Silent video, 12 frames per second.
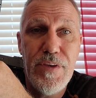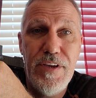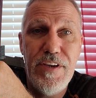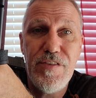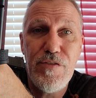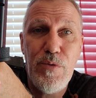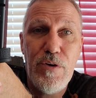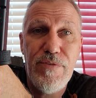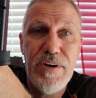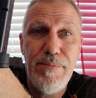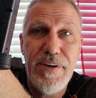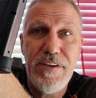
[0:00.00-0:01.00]
here's a
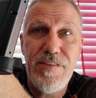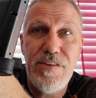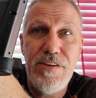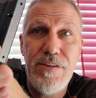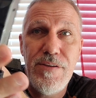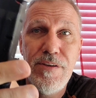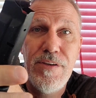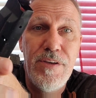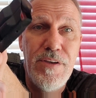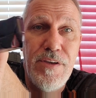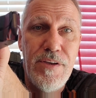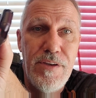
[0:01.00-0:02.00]
12-round magazine.
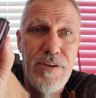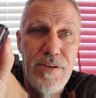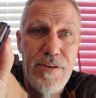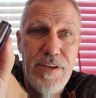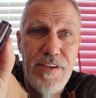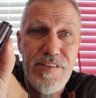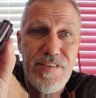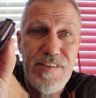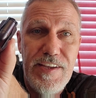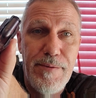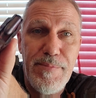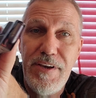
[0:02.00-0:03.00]
Here's a
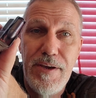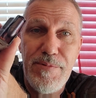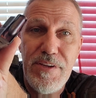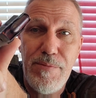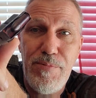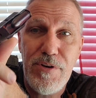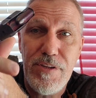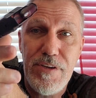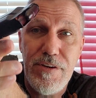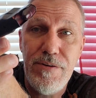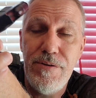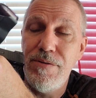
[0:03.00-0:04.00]
snap cap that I put in there.